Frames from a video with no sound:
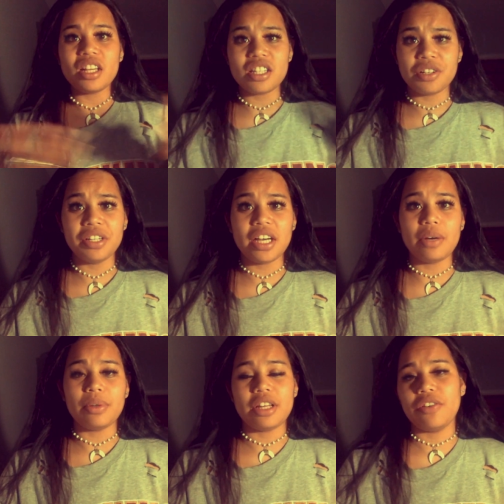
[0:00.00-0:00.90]
So yeah,
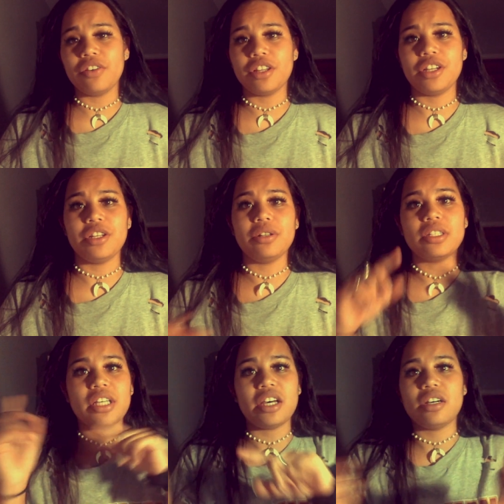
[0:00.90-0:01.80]
without further ado, let's
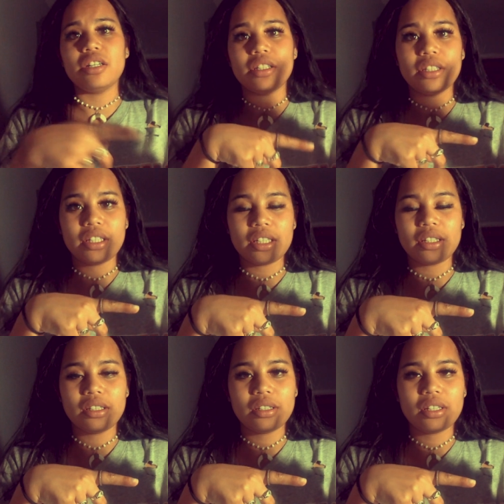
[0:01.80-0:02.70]
get on
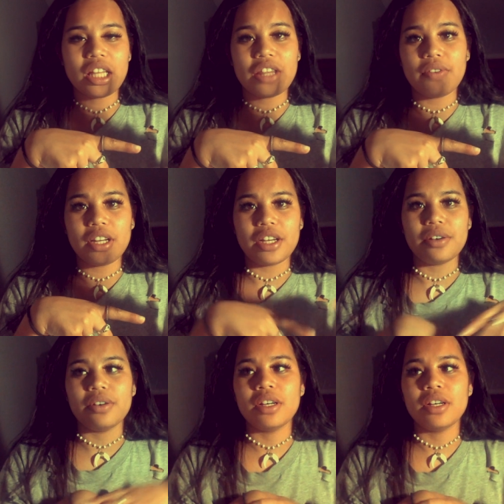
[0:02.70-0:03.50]
the video.